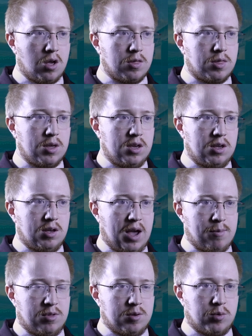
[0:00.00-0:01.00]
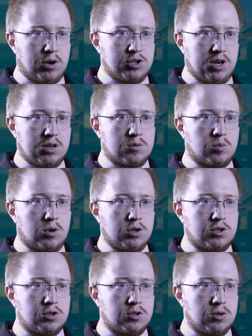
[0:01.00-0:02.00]
The aim of the project
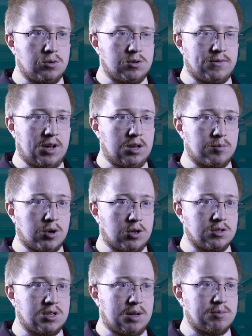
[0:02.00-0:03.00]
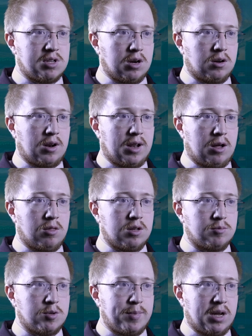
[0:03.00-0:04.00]
was to develop concepts that could allow
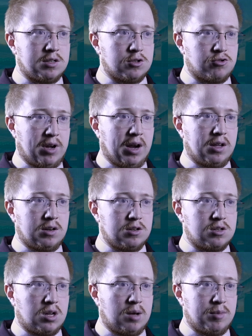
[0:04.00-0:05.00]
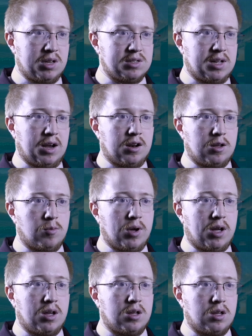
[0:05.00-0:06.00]
them to better track and determine exactly
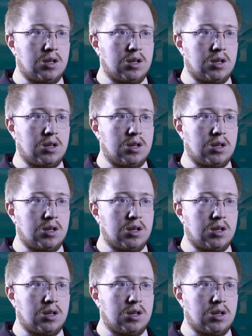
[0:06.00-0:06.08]
where